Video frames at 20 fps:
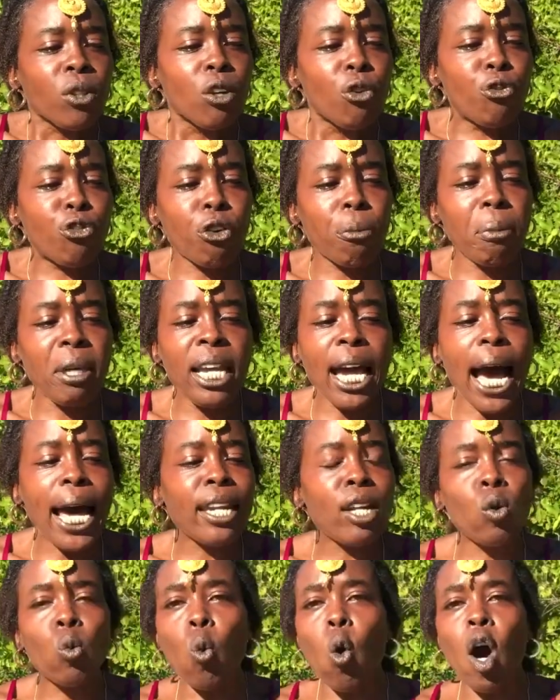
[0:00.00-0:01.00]
for me, I
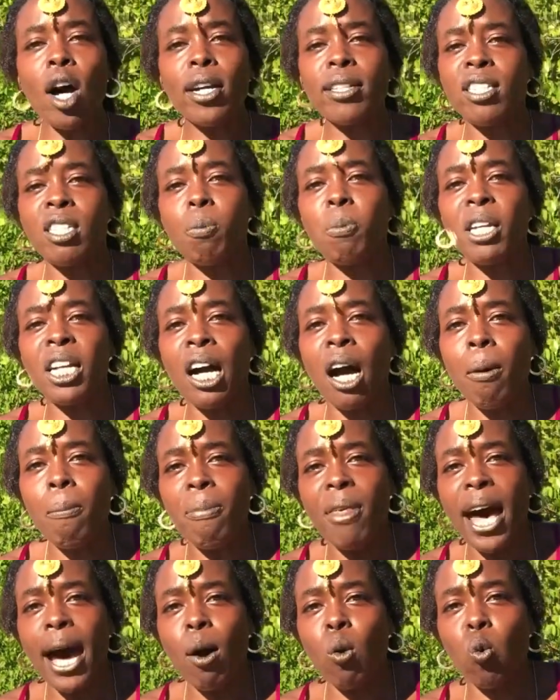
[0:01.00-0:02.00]
didn't want to become
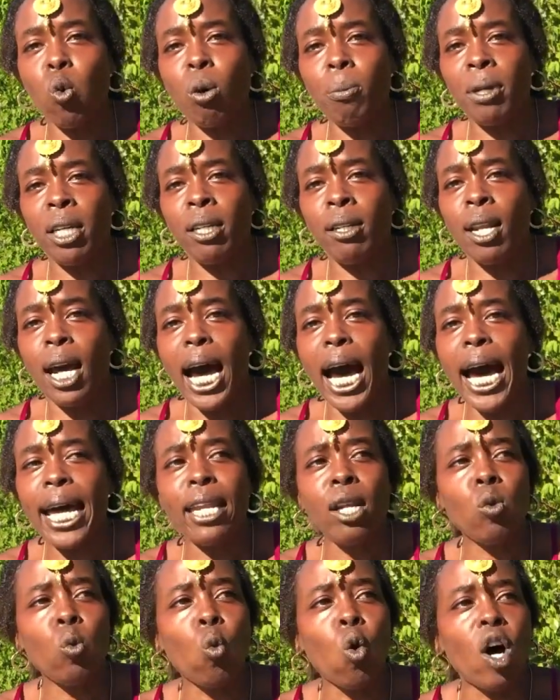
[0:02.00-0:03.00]
that woman. I
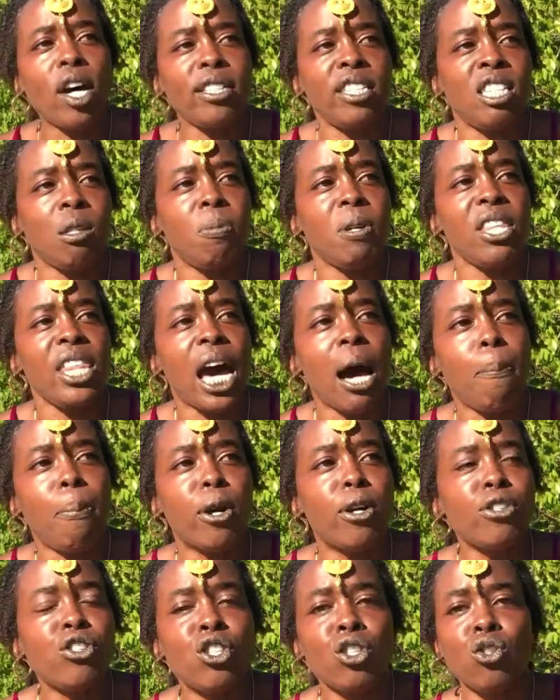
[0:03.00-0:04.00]
didn't want to be that
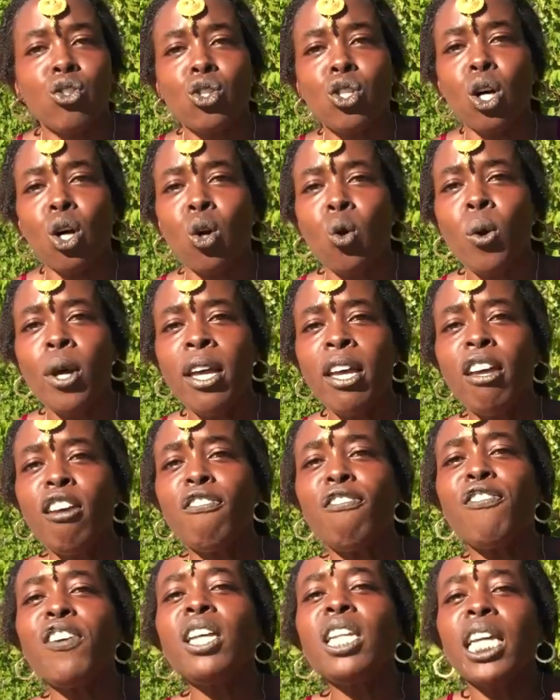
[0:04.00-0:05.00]
person. So
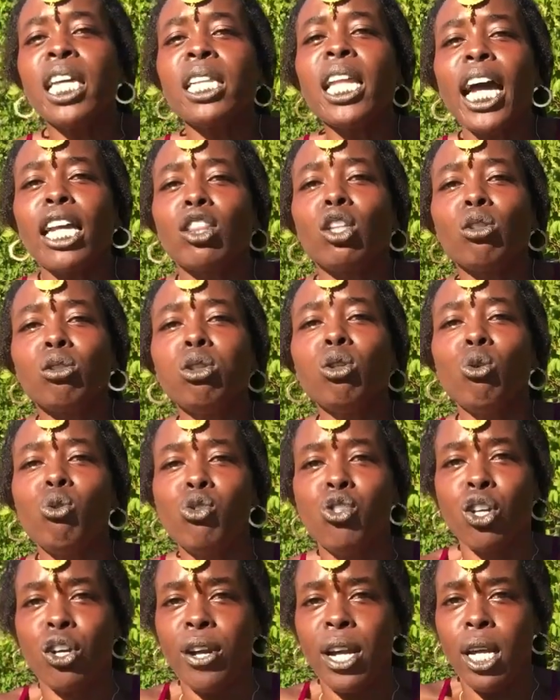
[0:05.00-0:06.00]
feeling like the
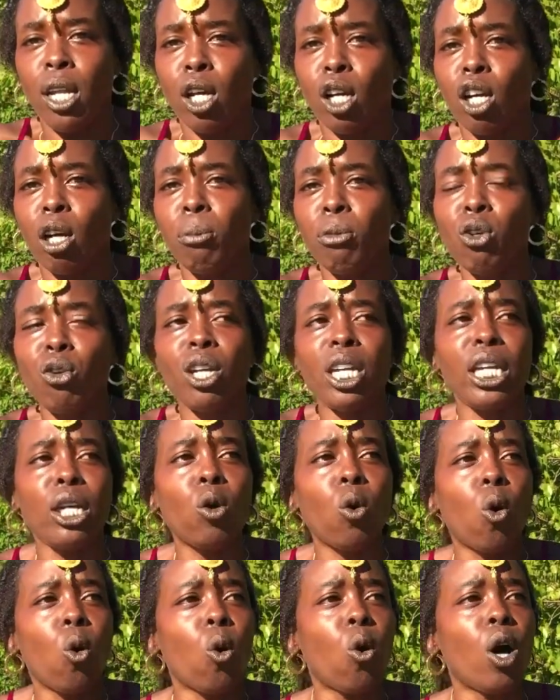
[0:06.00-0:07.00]
loser in a community
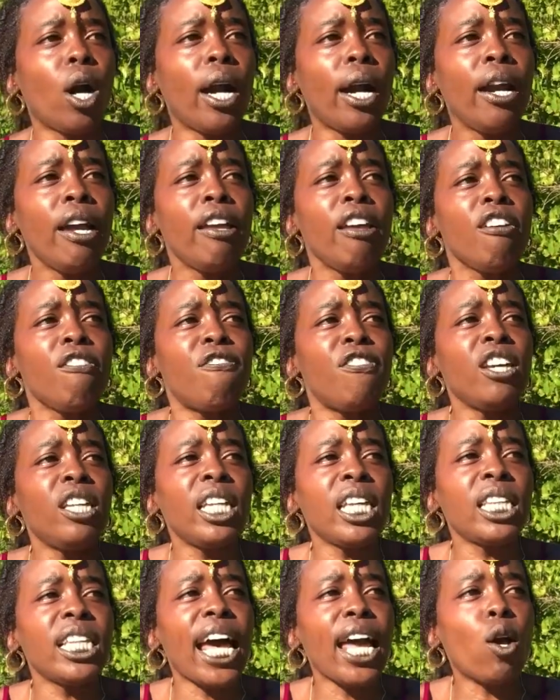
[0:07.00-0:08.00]
or
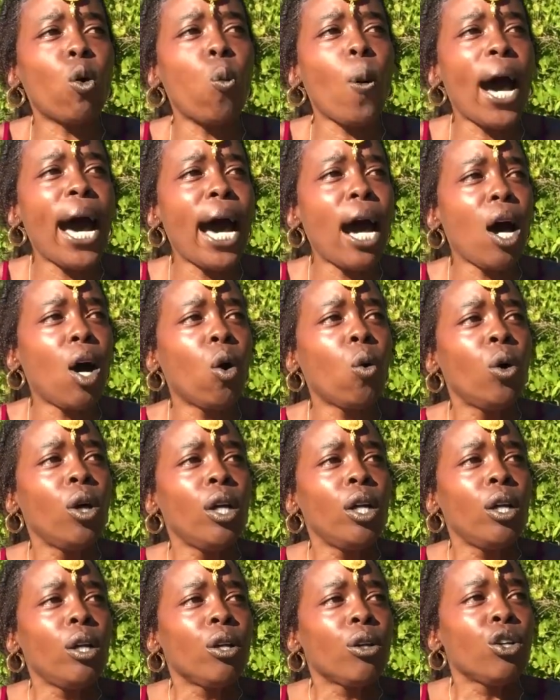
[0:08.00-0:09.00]
feeling like, wow,
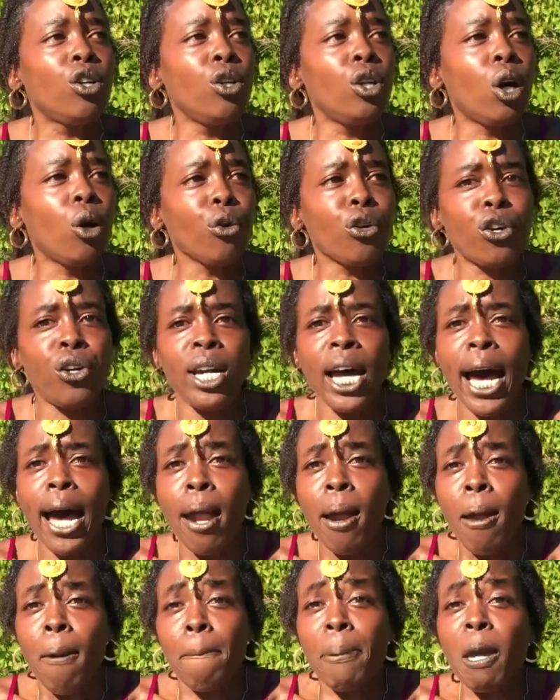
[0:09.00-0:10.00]
you know, you're not,
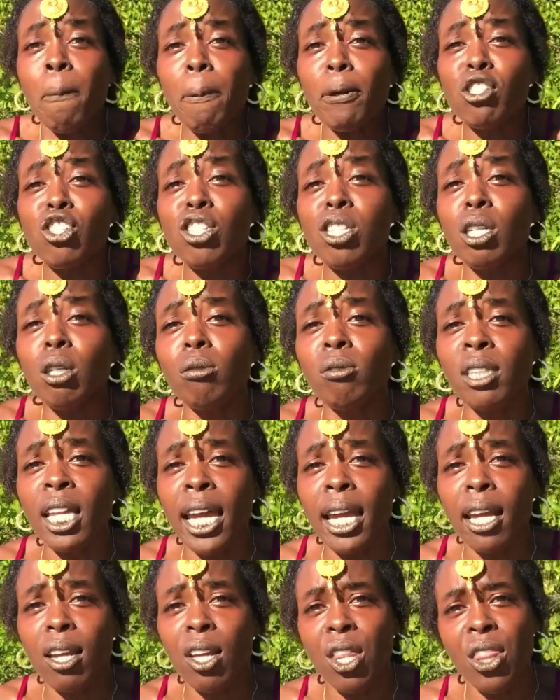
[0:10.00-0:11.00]
people still
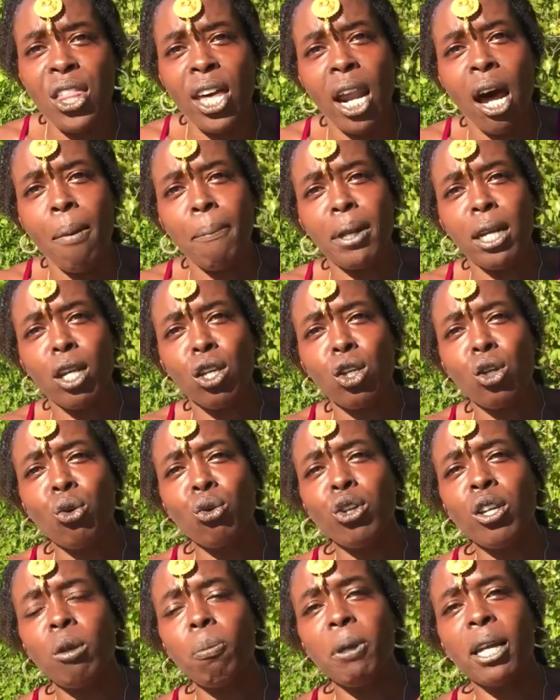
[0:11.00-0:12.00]
think that I'm in a
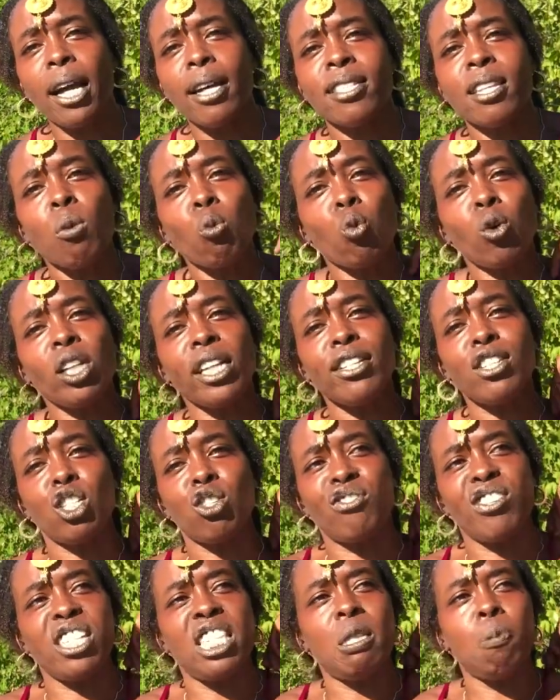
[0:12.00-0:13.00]
union because I'm willing to
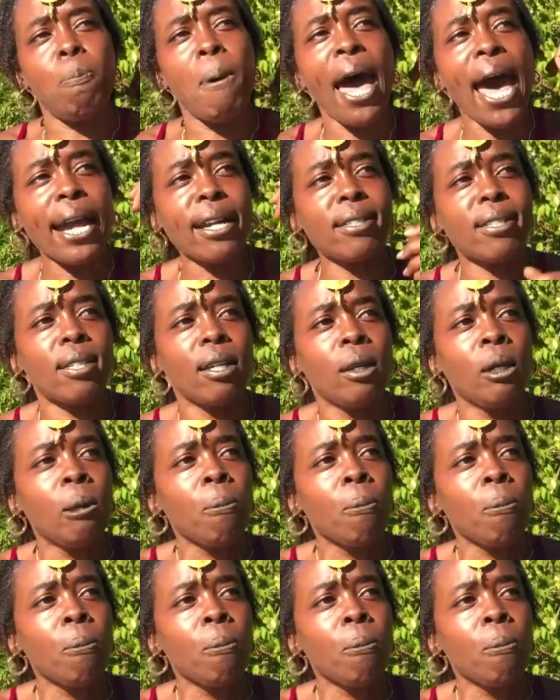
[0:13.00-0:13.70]
respect